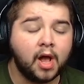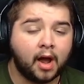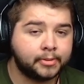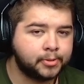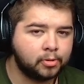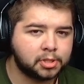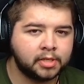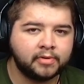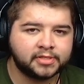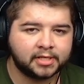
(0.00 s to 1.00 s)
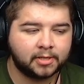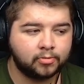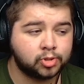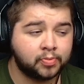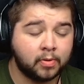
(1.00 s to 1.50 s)
Unfortunately, we did
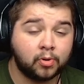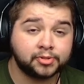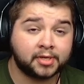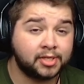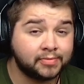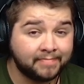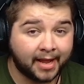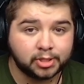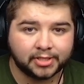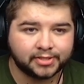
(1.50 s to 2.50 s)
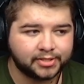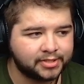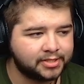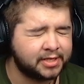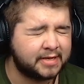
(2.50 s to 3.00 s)
lose, but it was against Manchester
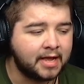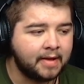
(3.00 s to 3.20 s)
City.